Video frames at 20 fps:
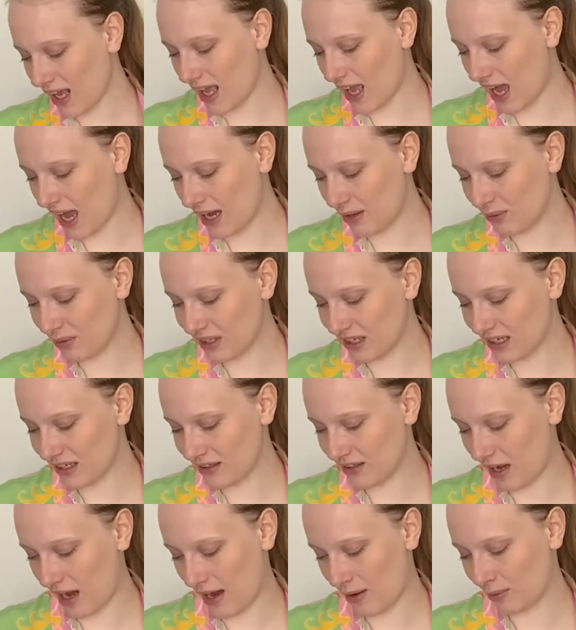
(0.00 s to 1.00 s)
I
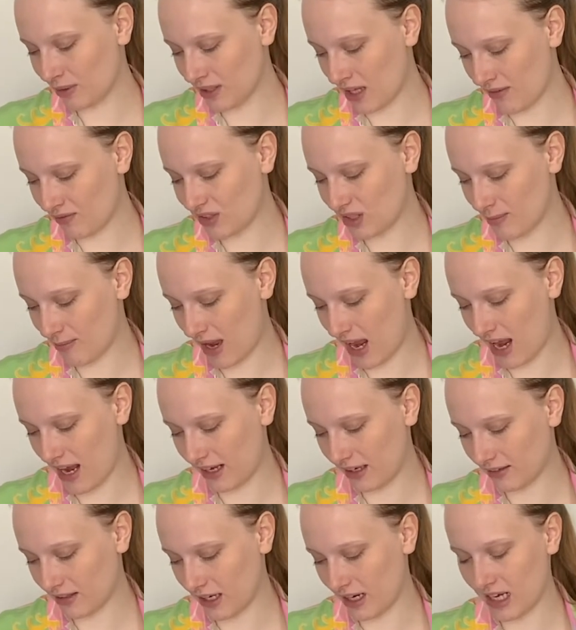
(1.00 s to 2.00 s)
would love to make
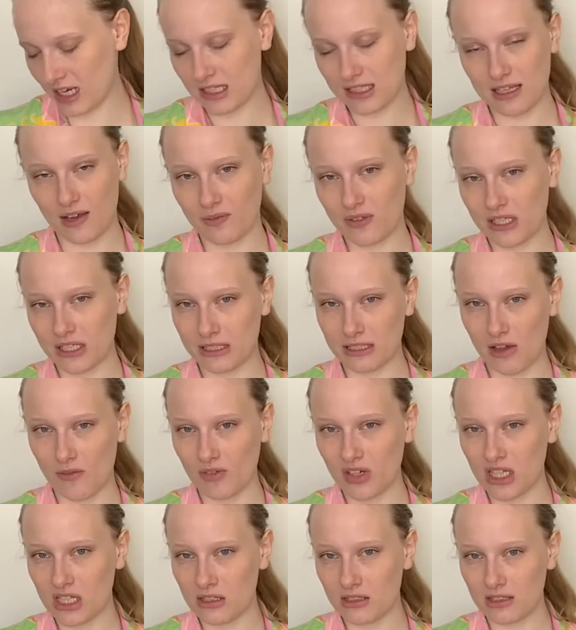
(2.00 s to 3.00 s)
like a
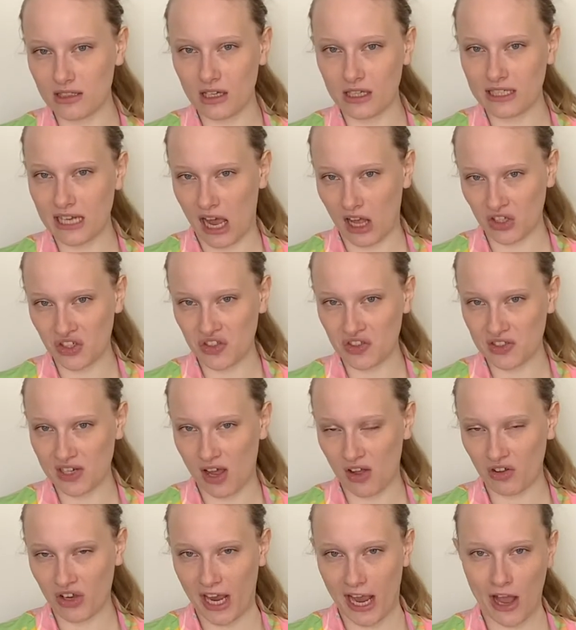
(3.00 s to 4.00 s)
1770s Italian
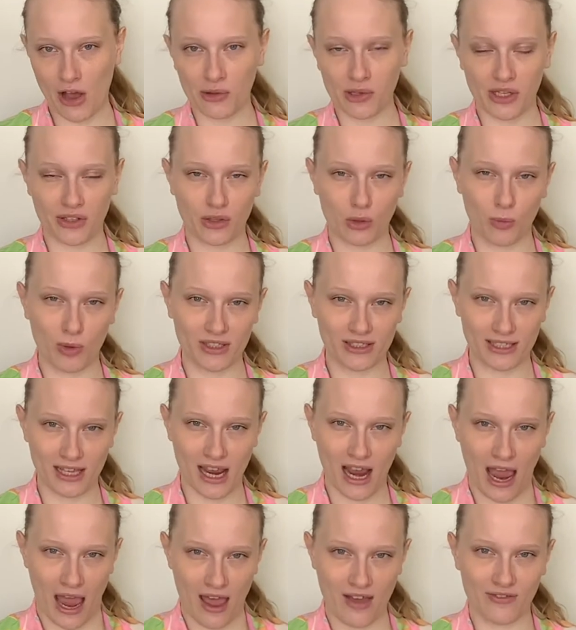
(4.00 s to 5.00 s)
style gown, like the ones they
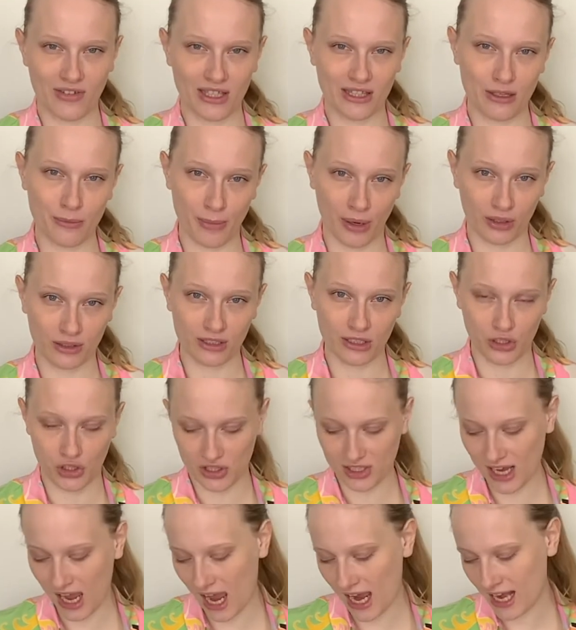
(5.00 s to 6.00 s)
have in the American Duchess
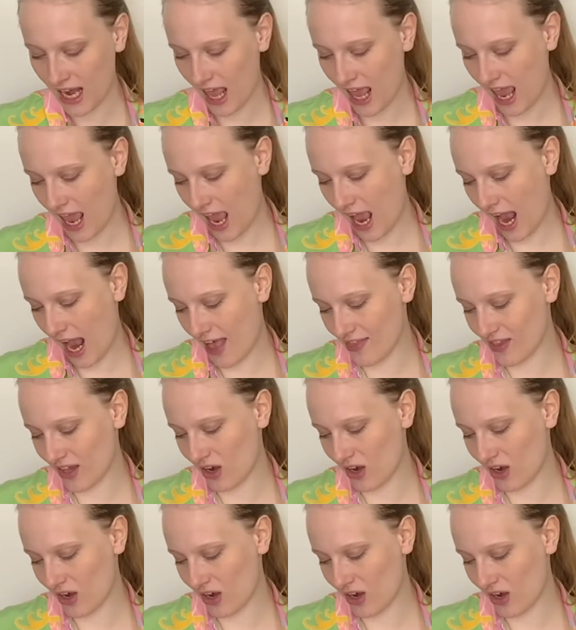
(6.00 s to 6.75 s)
Guide, and then